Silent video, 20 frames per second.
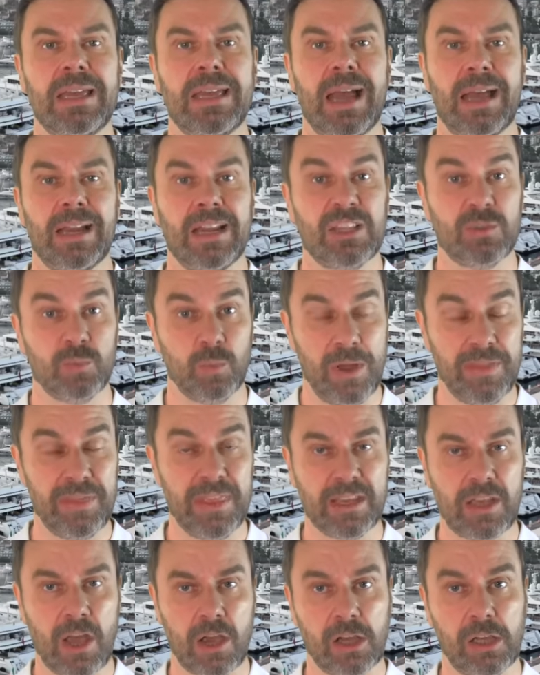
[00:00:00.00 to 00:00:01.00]
and it's when they
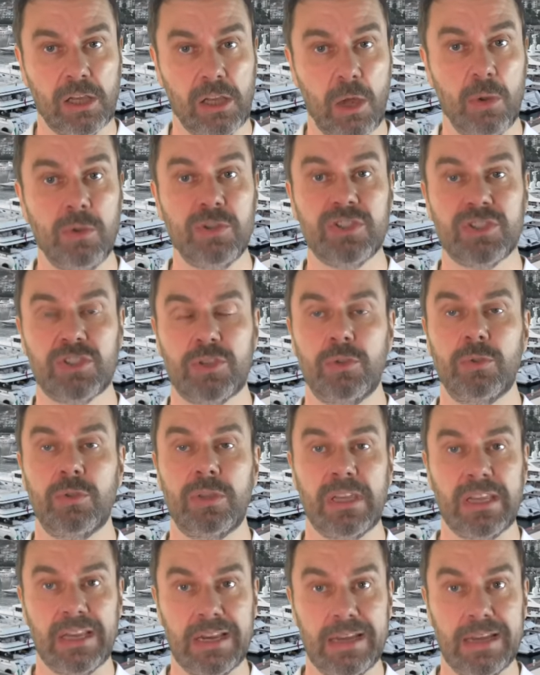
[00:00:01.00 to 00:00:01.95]
got close to the